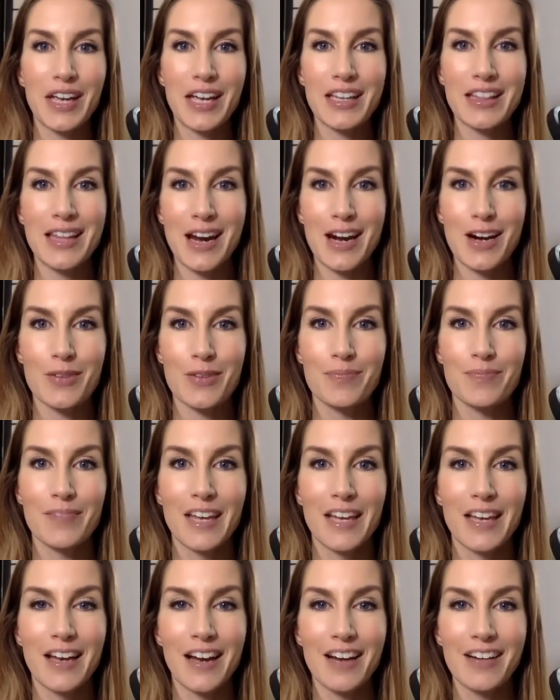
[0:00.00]
in there.
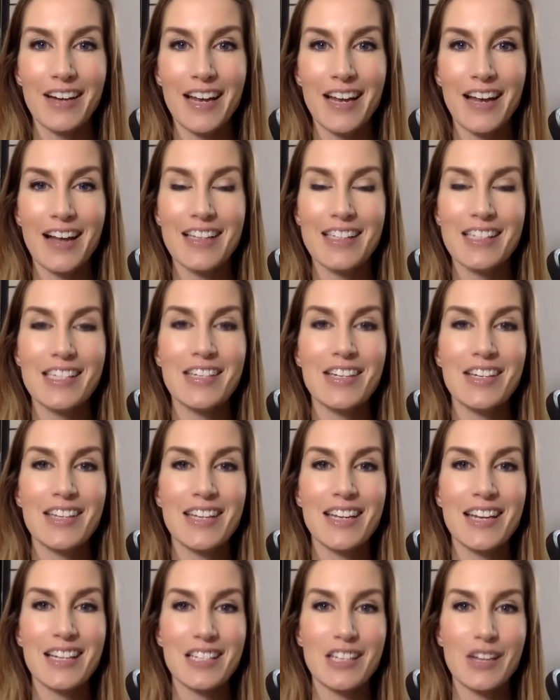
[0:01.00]
All right, I'll see you on the
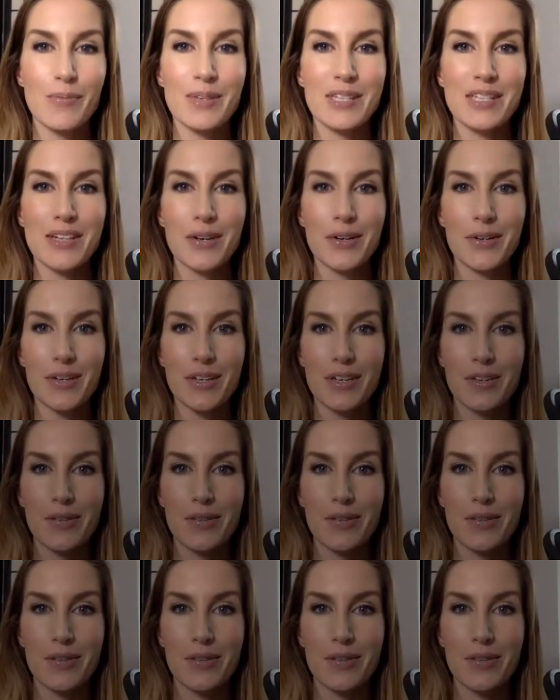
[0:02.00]
next episode.